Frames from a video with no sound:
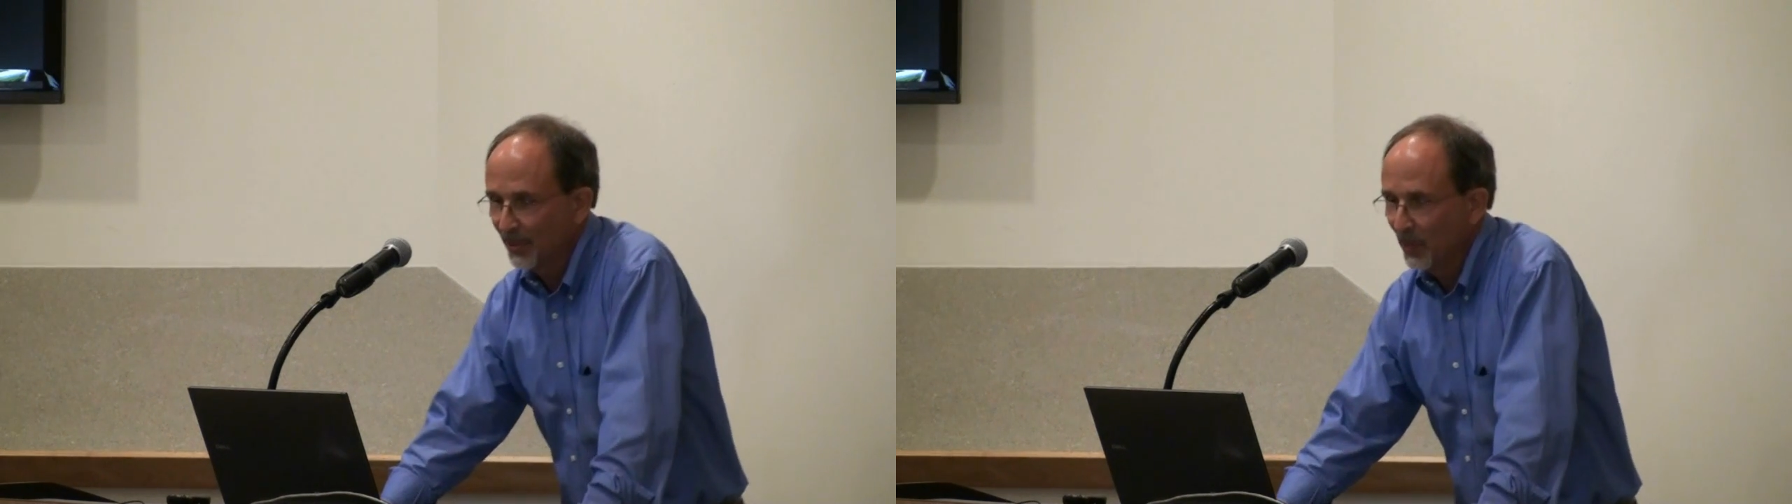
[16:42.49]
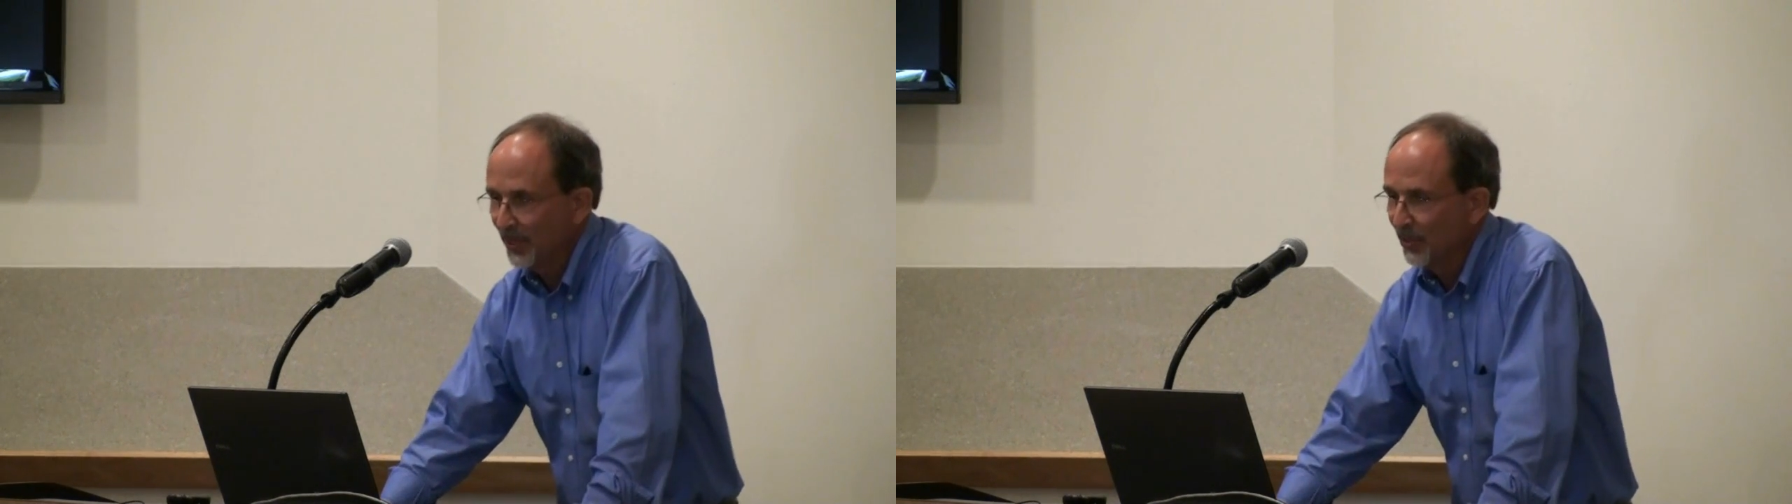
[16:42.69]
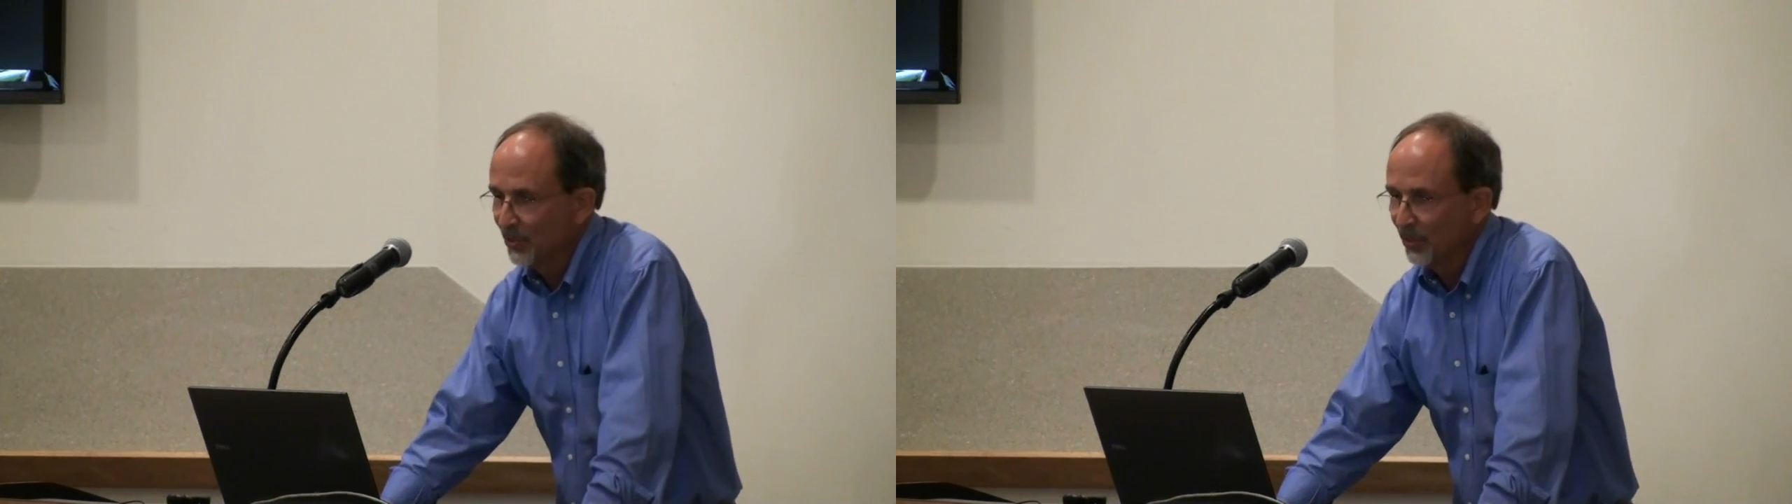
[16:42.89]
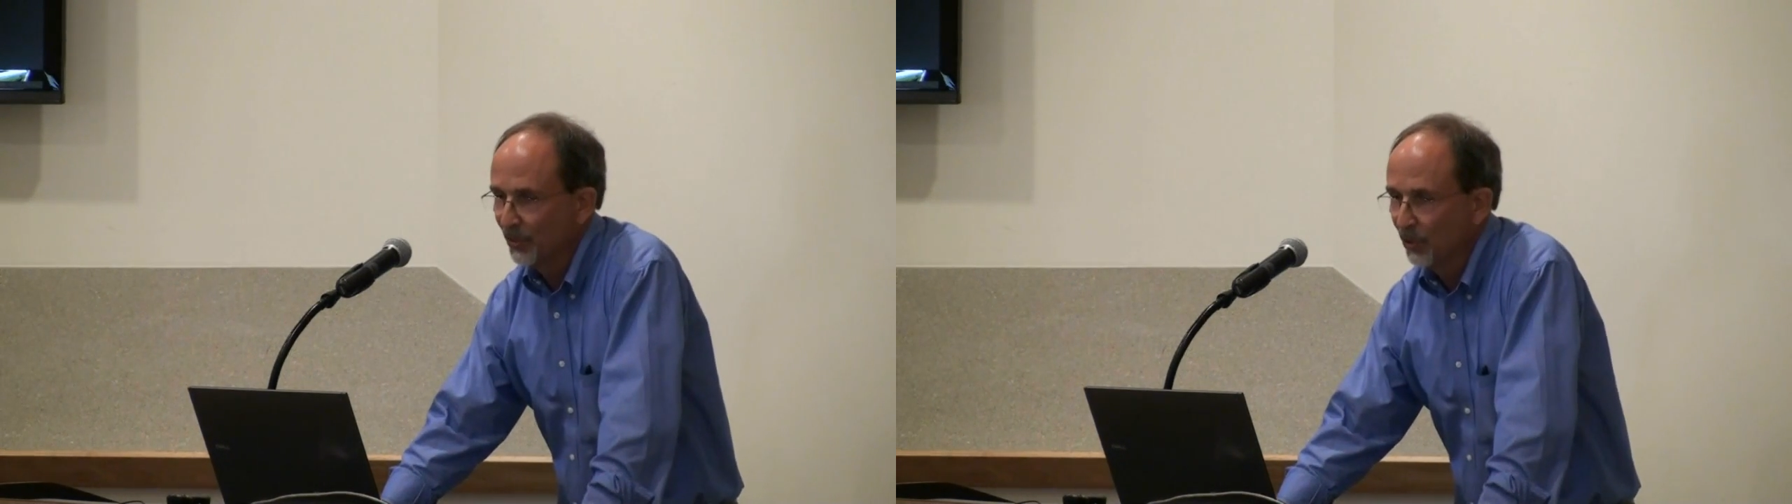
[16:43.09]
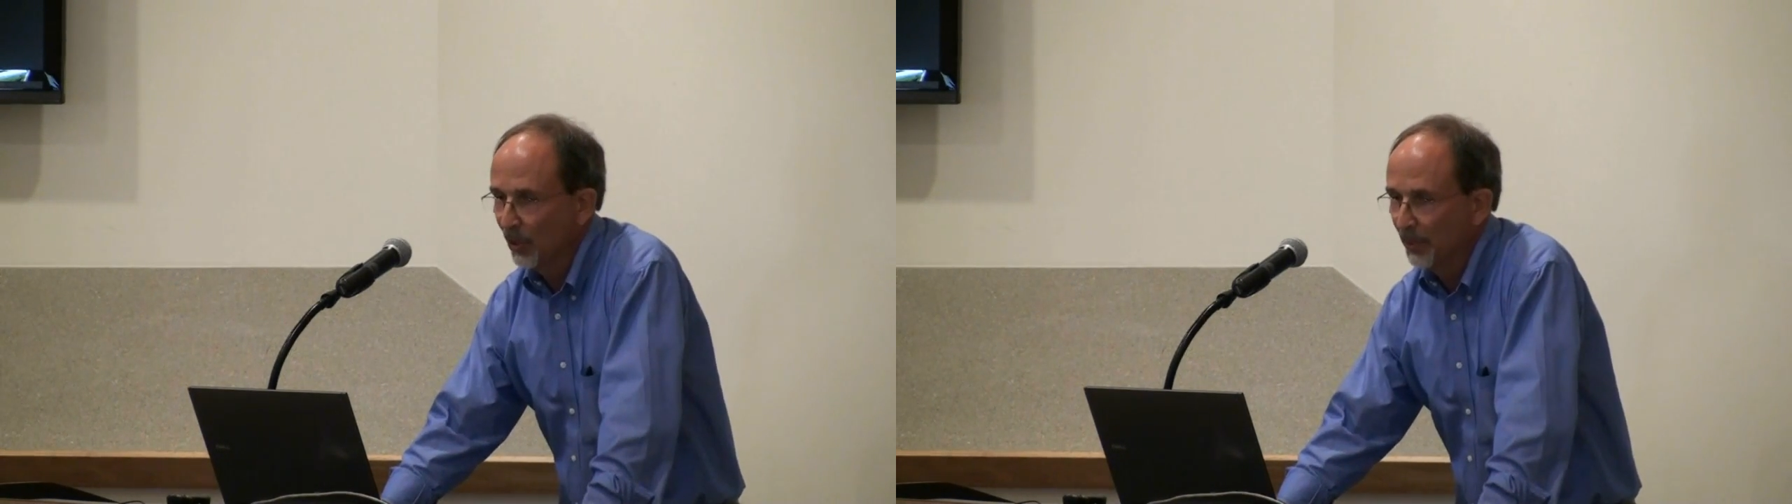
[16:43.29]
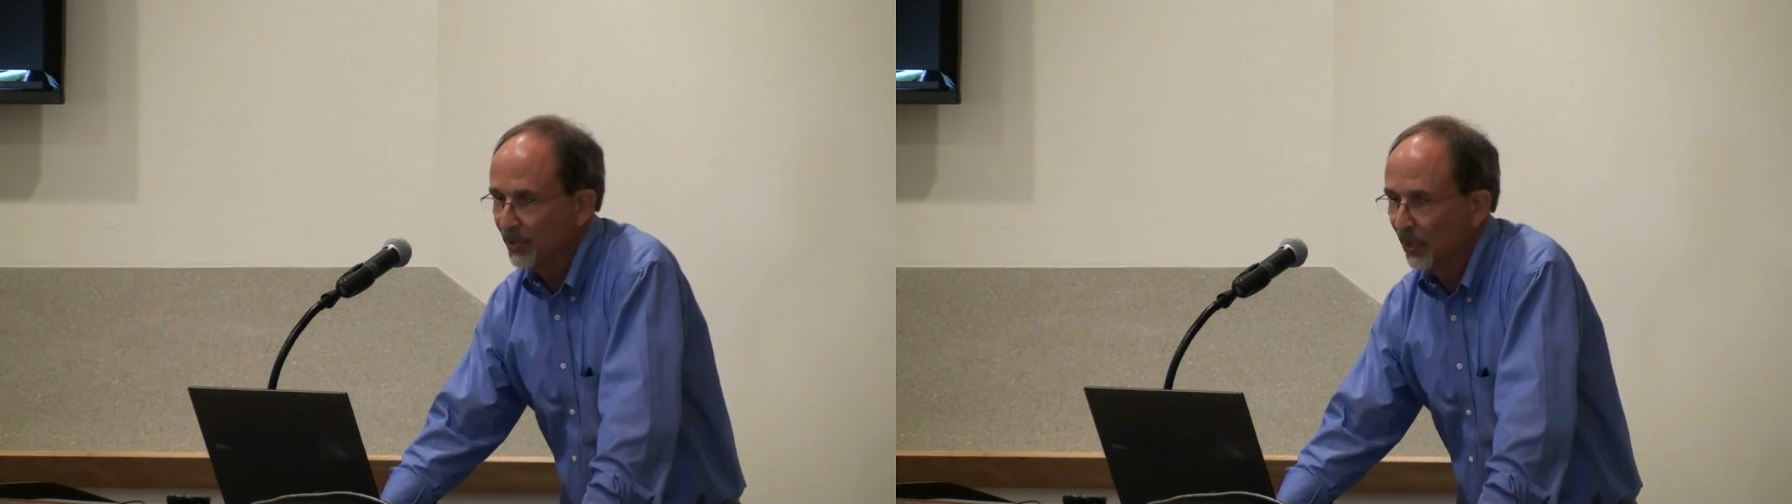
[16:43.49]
the wet years sort of show up.